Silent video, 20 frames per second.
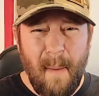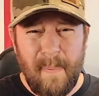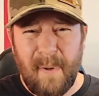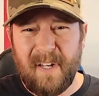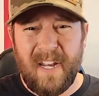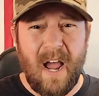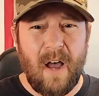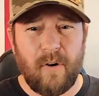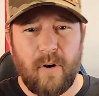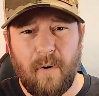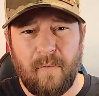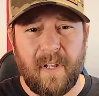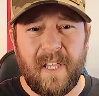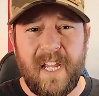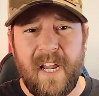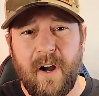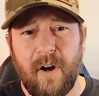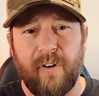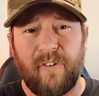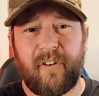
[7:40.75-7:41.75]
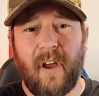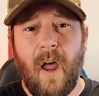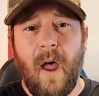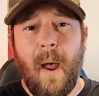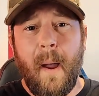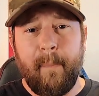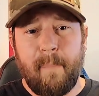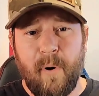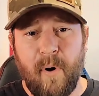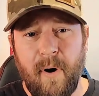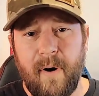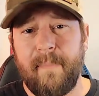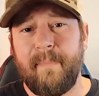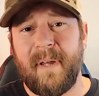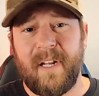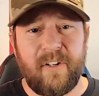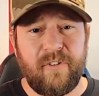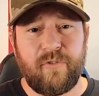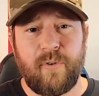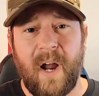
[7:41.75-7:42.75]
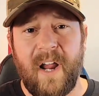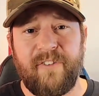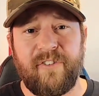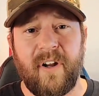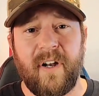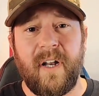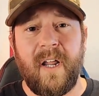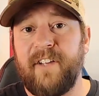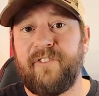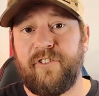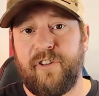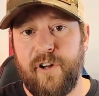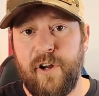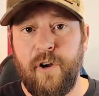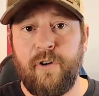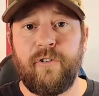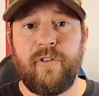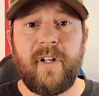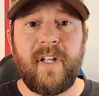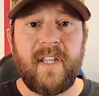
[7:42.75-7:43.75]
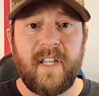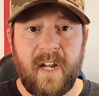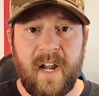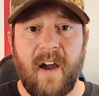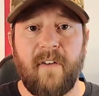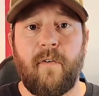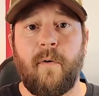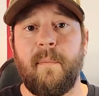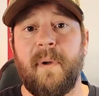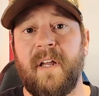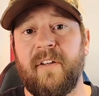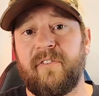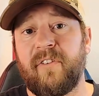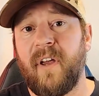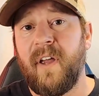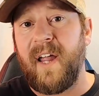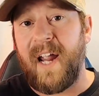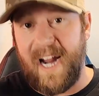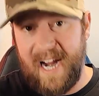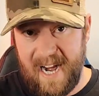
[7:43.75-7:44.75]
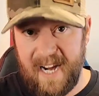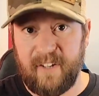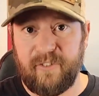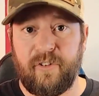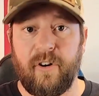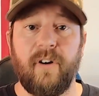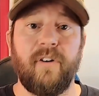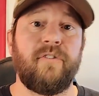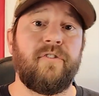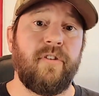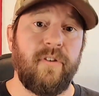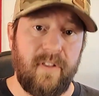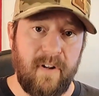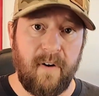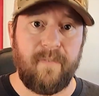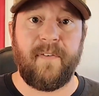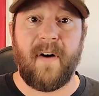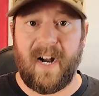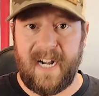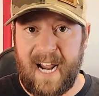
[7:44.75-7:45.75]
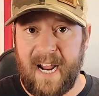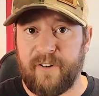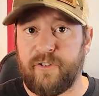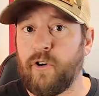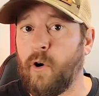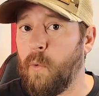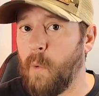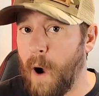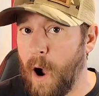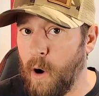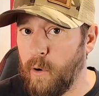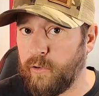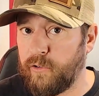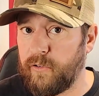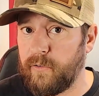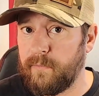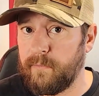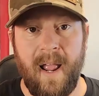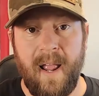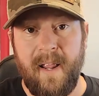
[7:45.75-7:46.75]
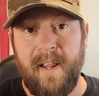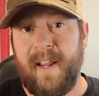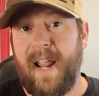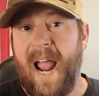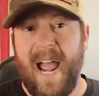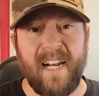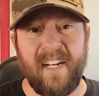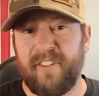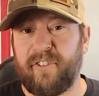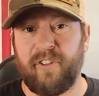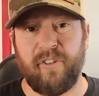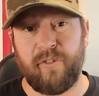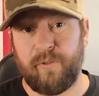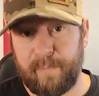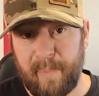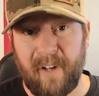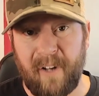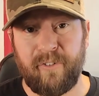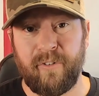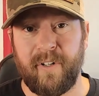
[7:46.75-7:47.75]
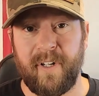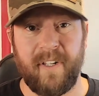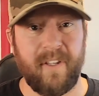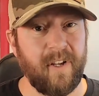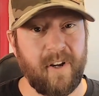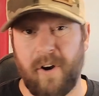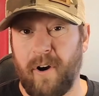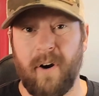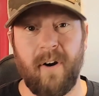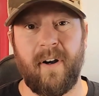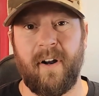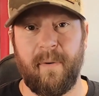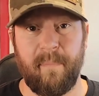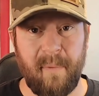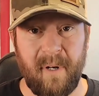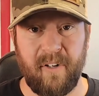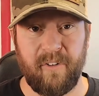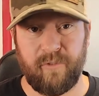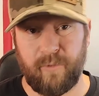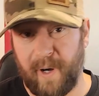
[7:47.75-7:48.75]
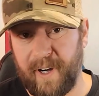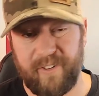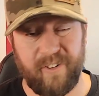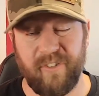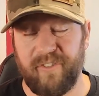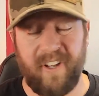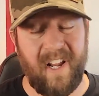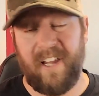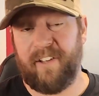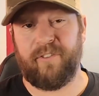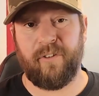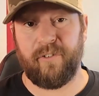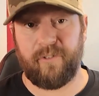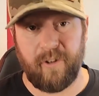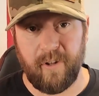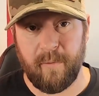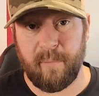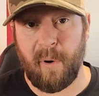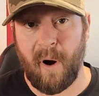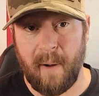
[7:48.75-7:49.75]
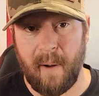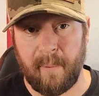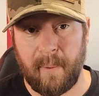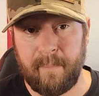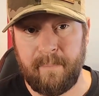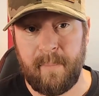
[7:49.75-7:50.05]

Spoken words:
and down over the years, per administration, it's usually the government's answer to their financial woes. And it's especially the current administration's answer to the problem.